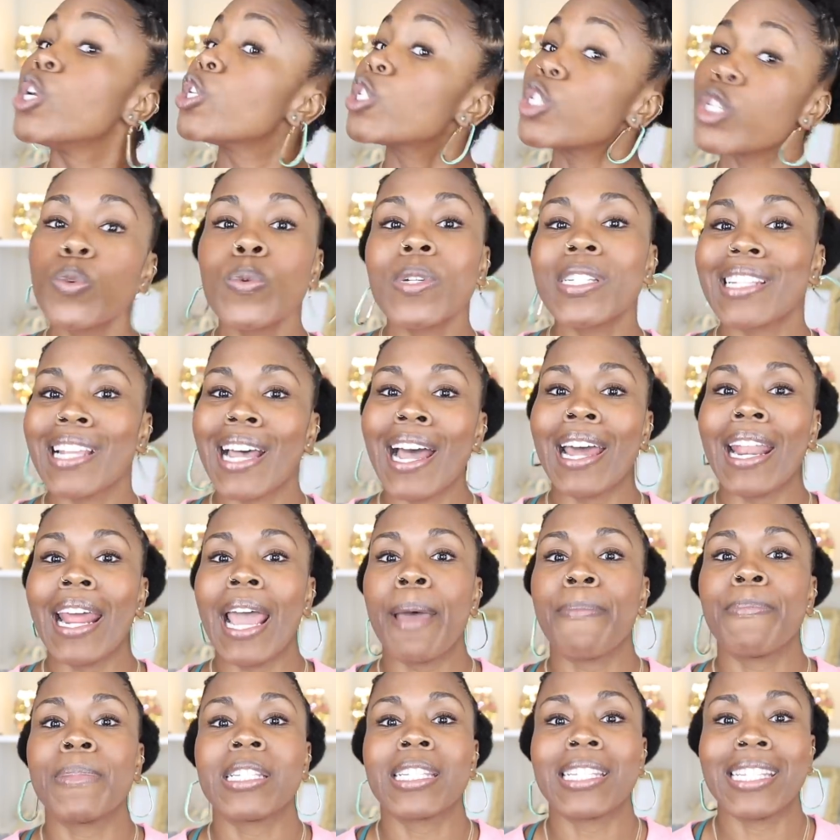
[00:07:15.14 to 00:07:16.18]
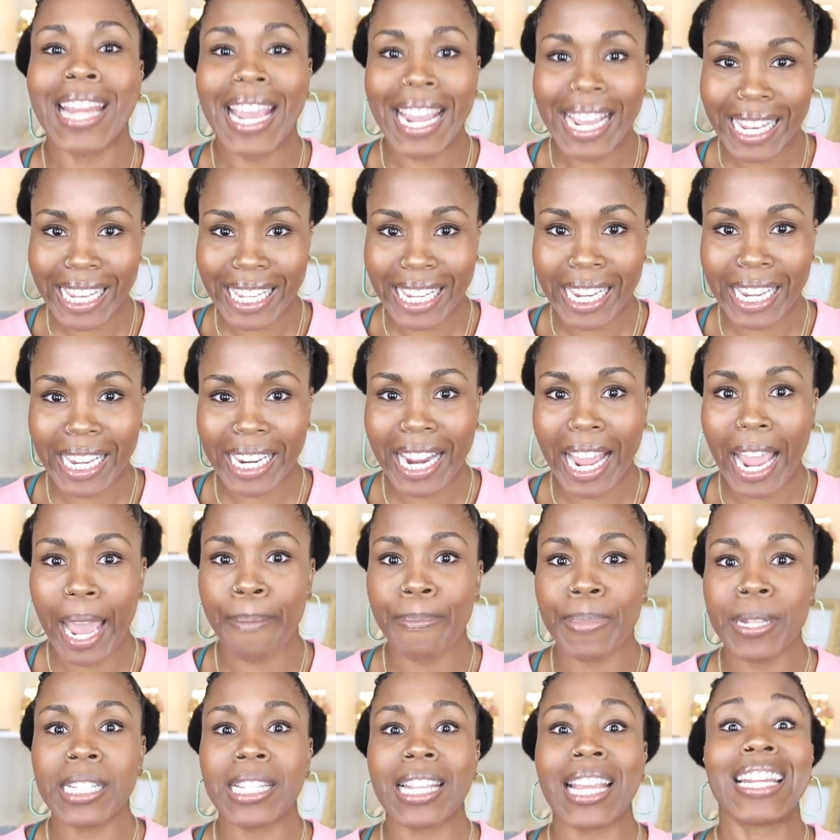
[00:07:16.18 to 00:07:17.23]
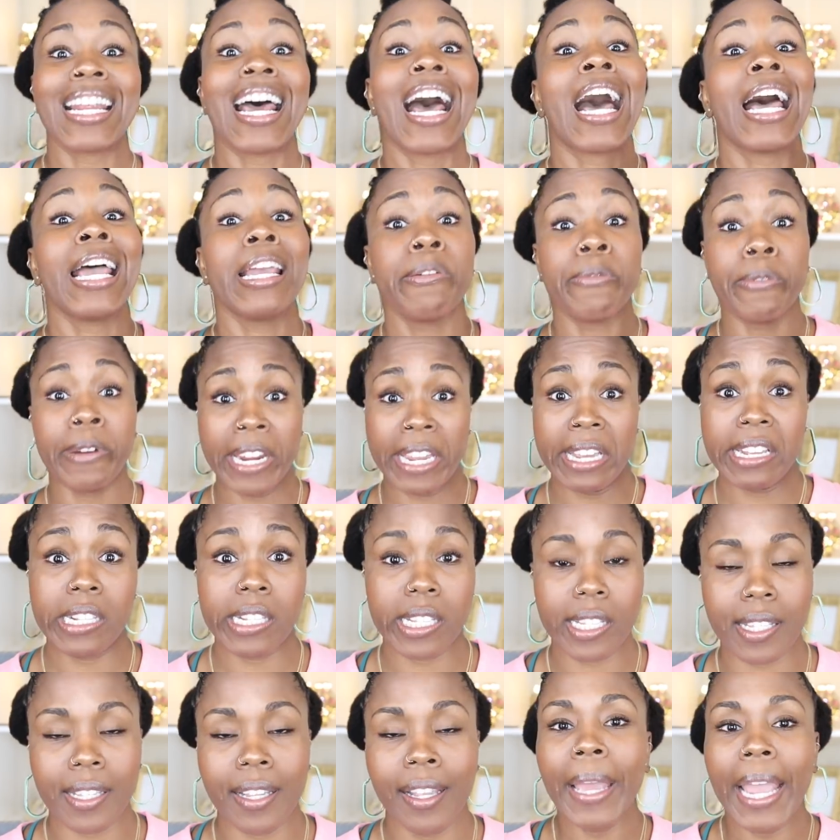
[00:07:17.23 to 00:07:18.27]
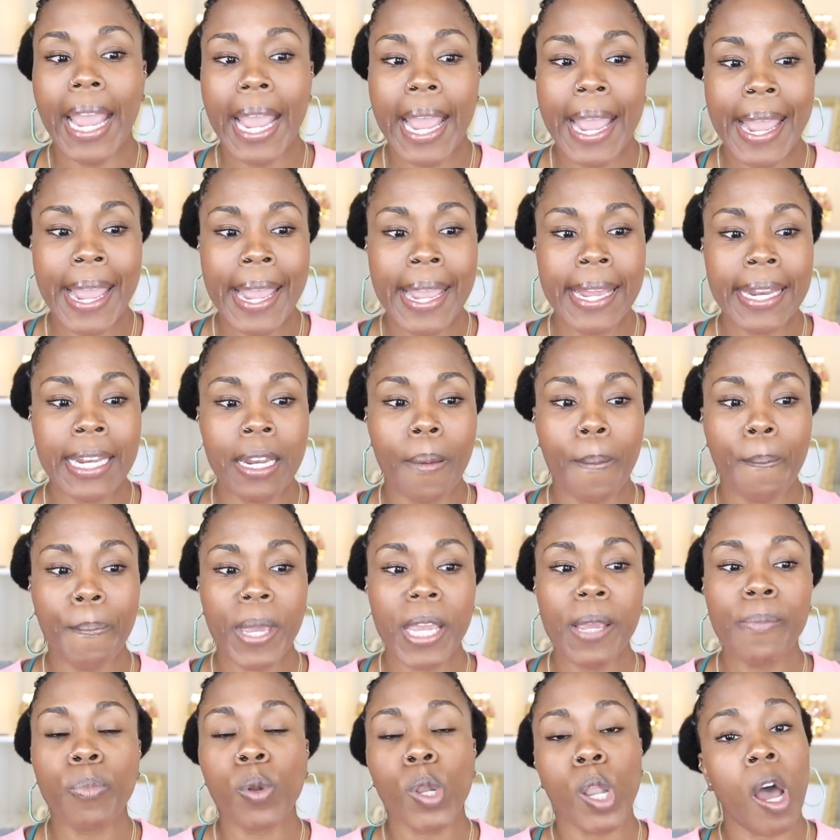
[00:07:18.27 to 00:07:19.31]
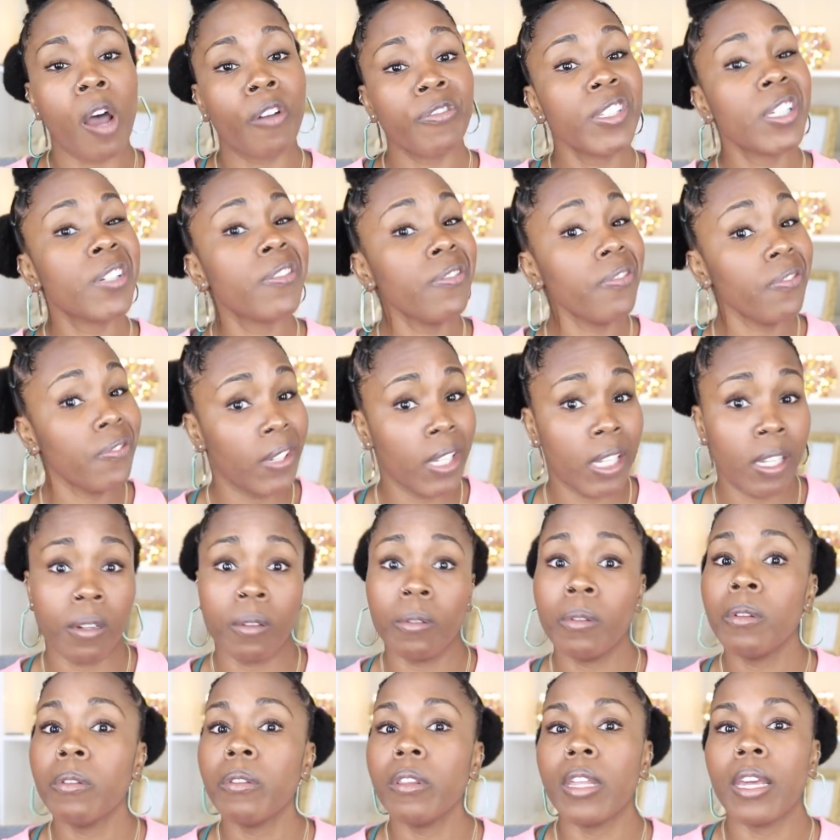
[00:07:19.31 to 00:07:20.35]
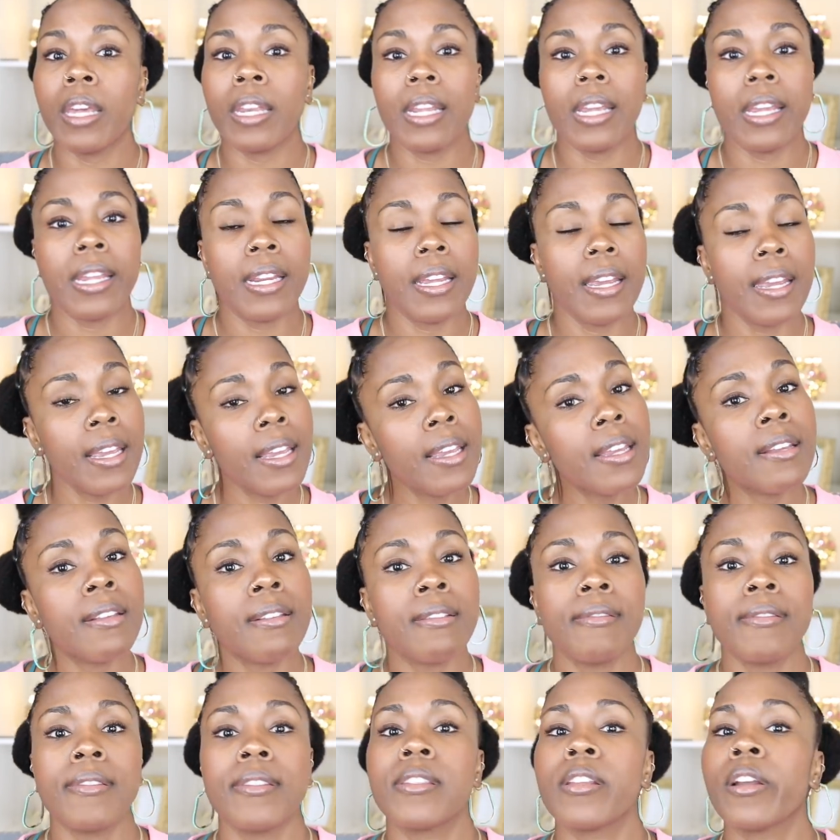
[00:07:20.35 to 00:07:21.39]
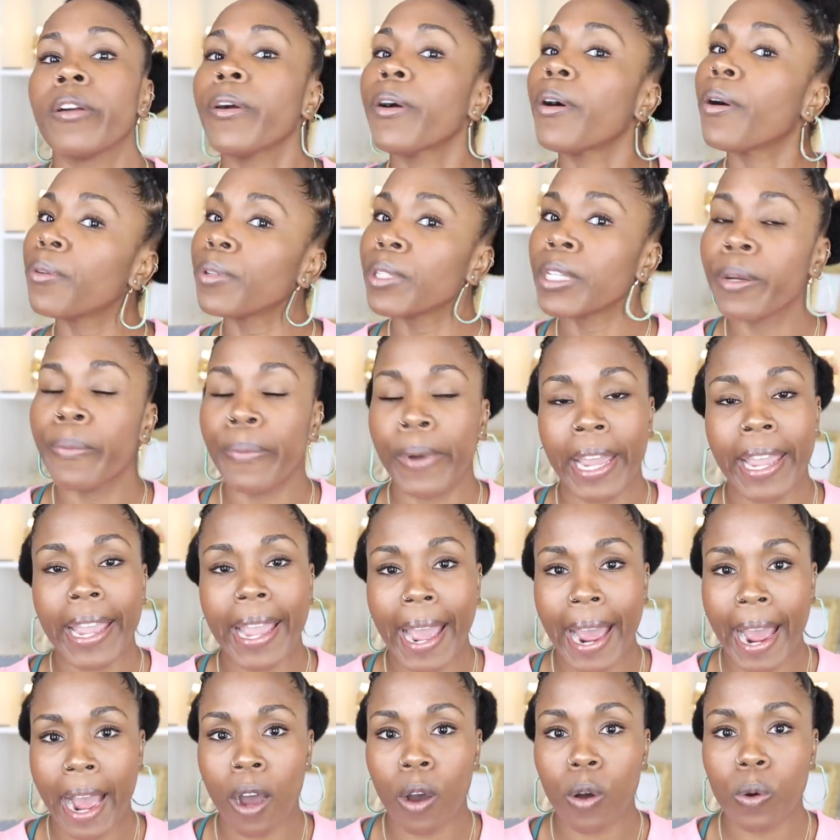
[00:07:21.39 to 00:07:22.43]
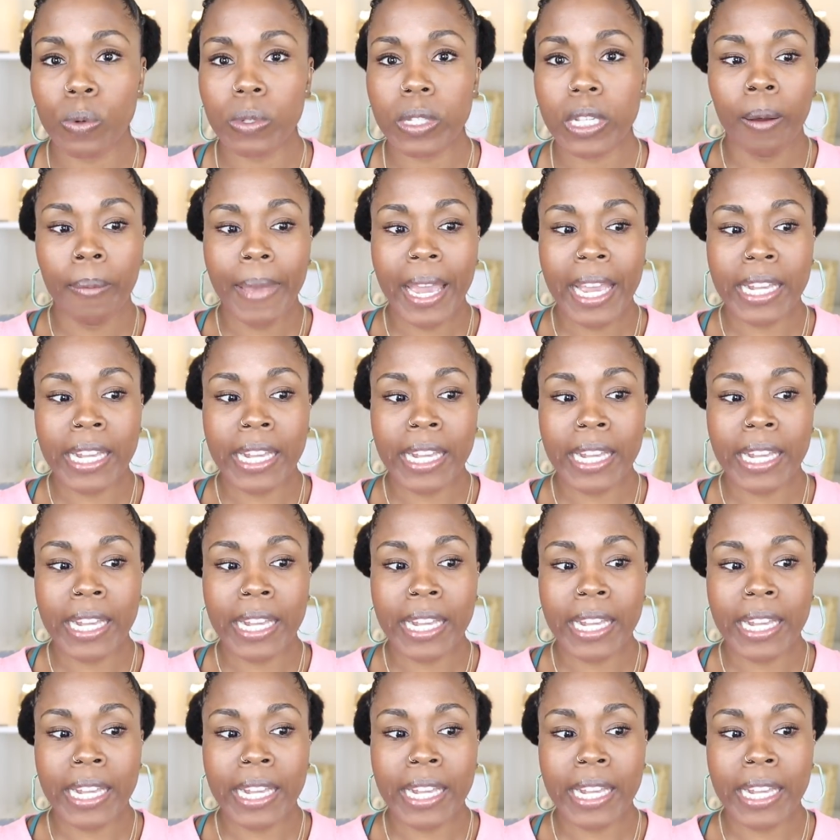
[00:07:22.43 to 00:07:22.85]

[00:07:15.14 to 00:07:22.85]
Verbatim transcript: suicide happens daily. It happens at high rates and people often feel that it is their only way out.